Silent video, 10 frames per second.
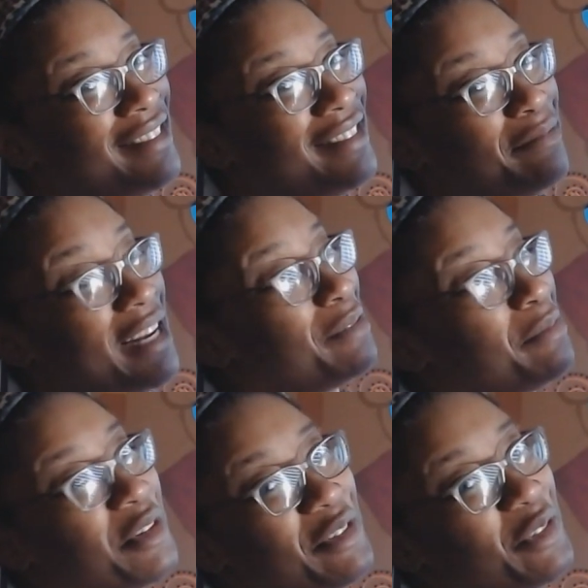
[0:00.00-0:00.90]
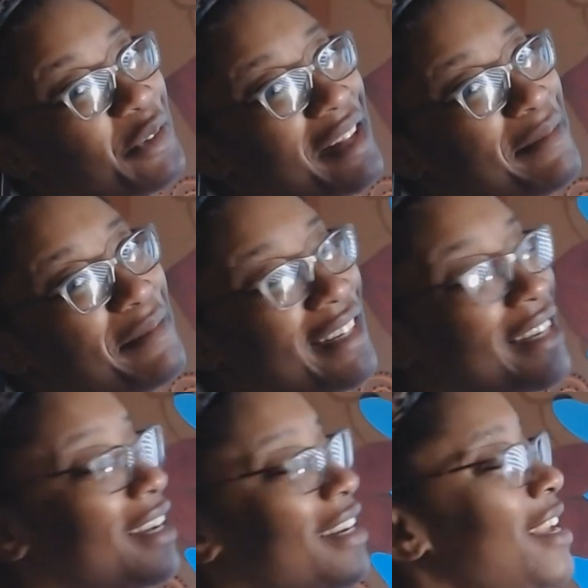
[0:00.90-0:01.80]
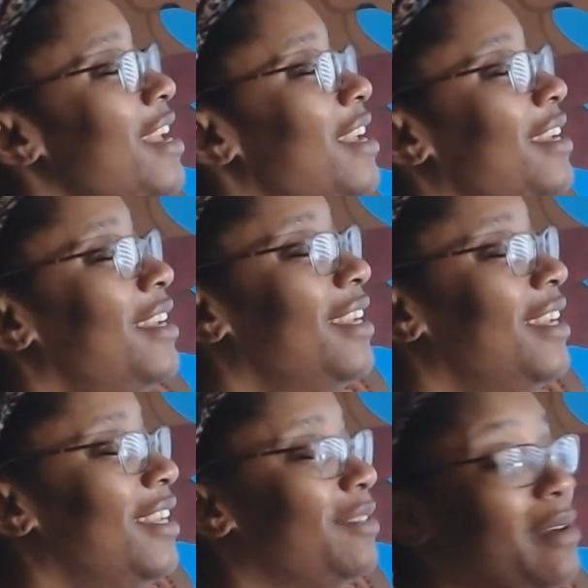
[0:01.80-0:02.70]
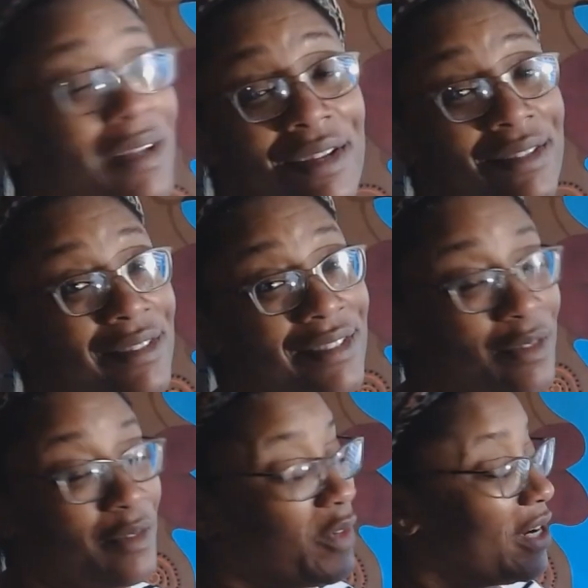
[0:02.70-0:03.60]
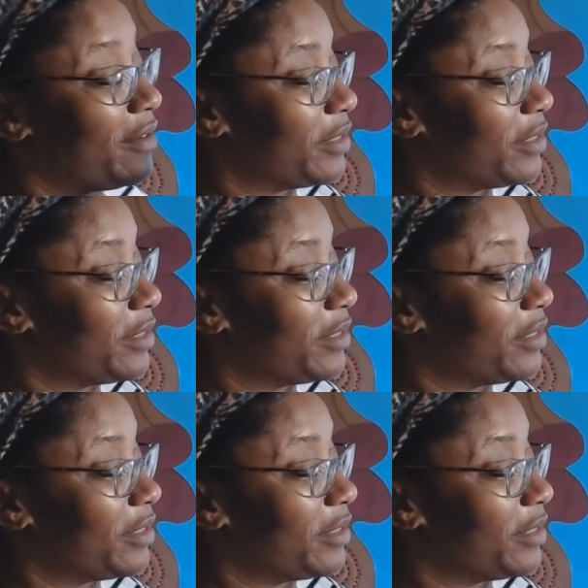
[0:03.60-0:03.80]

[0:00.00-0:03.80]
But that's pretty usual. I might not. So whatever.